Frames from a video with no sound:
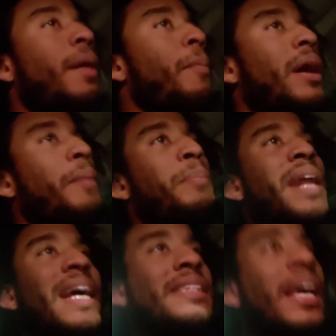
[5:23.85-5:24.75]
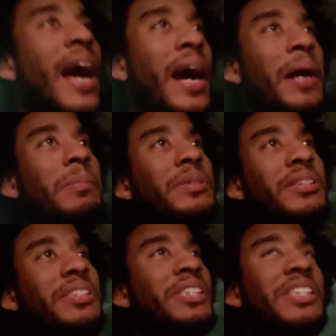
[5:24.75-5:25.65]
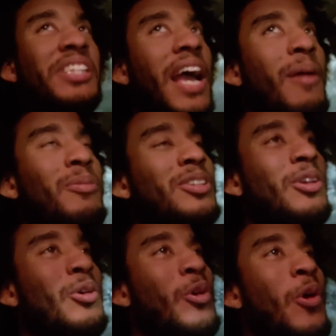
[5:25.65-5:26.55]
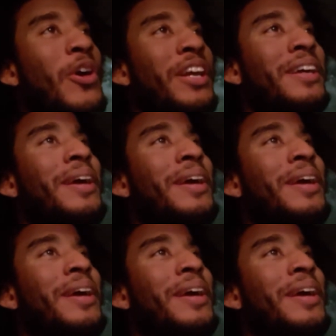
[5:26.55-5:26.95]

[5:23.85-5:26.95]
But at times the CGI was a little corny.